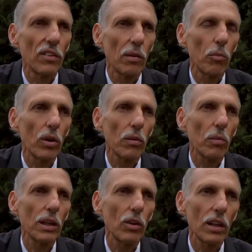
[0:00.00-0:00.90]
the more
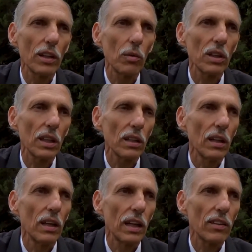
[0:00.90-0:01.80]
we deal with it.
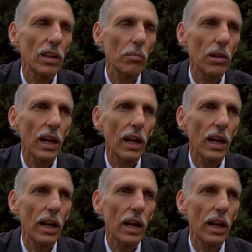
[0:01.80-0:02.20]
It seems